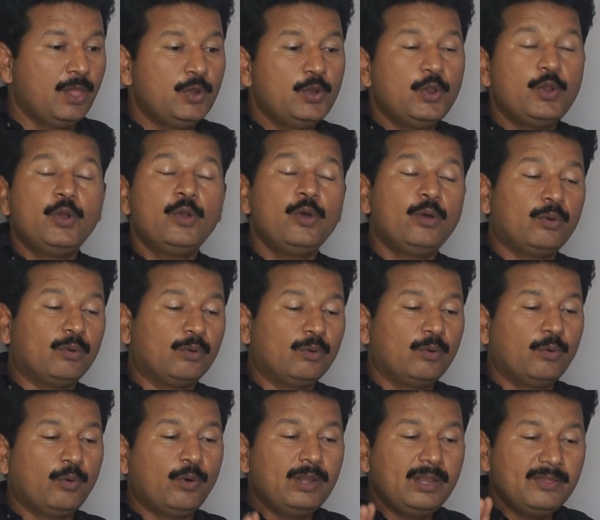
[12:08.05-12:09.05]

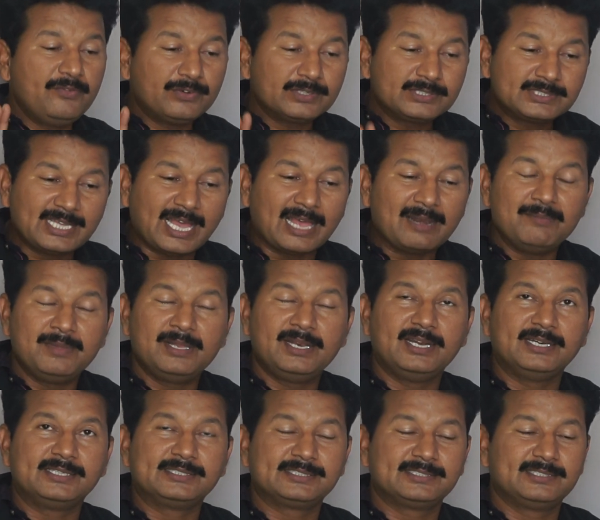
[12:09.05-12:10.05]
No, only for 10
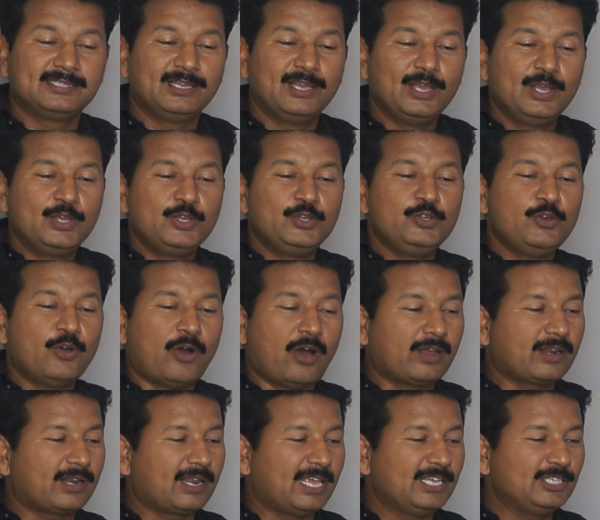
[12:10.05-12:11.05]
minutes.
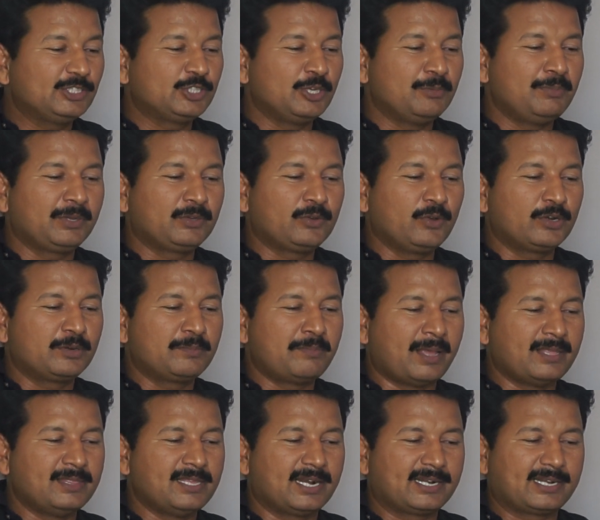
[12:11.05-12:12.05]
Your rice should be cooked
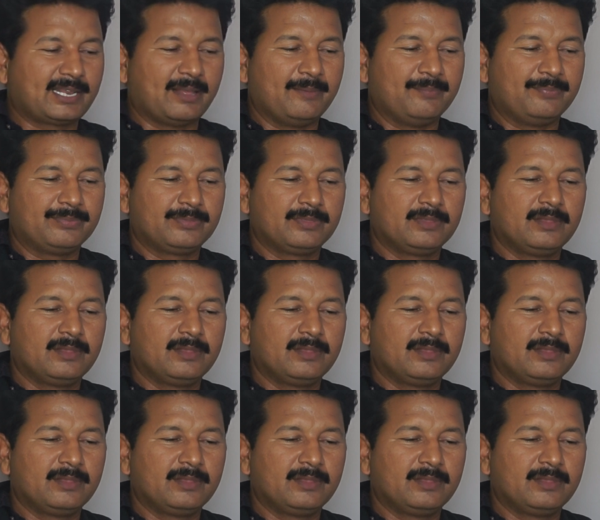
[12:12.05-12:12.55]
by that time.